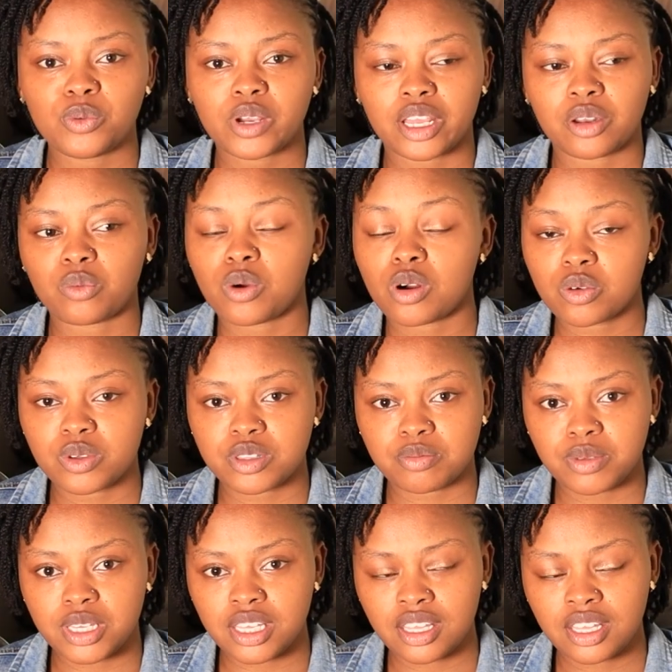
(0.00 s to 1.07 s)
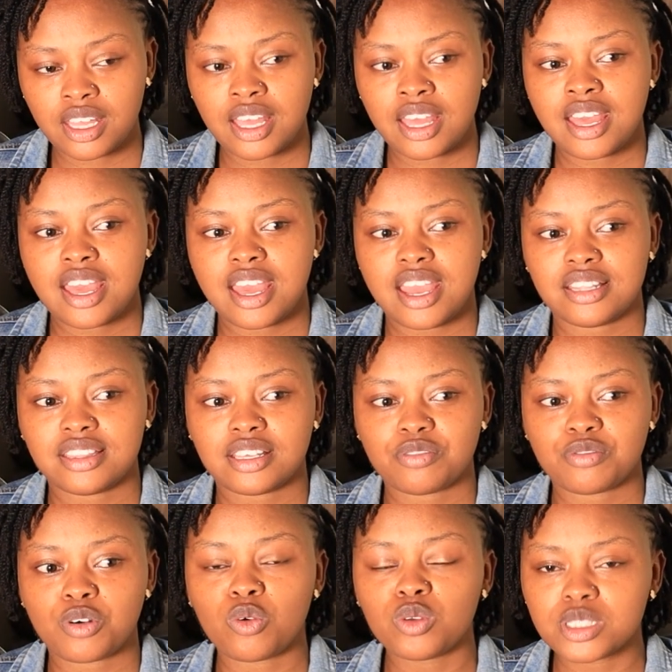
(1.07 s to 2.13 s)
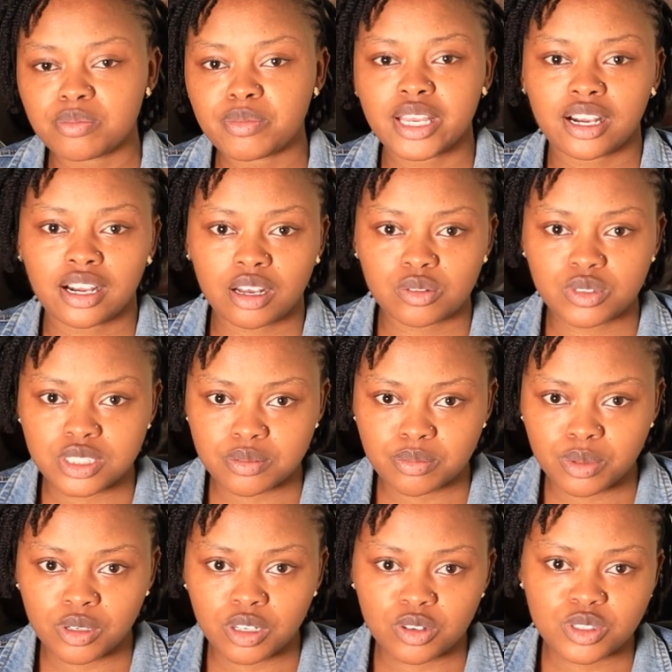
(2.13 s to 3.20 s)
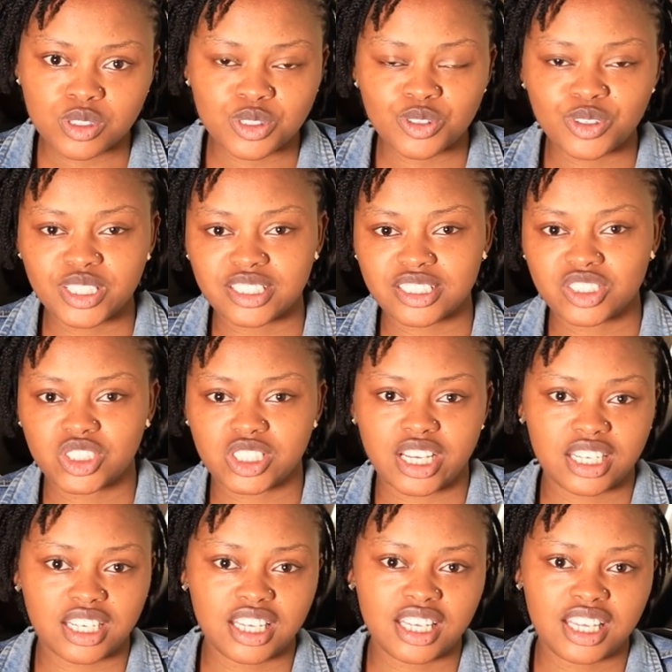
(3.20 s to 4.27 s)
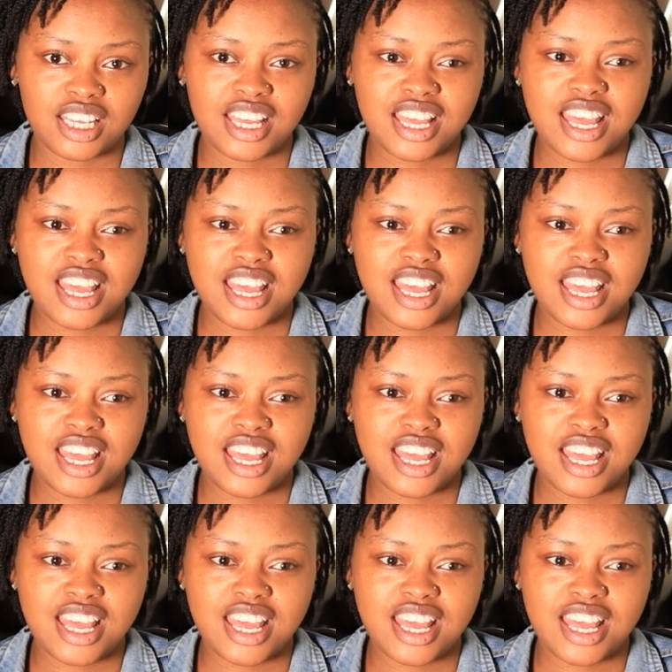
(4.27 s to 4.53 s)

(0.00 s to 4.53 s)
who can walk with me, and they've held me accountable also in the journey.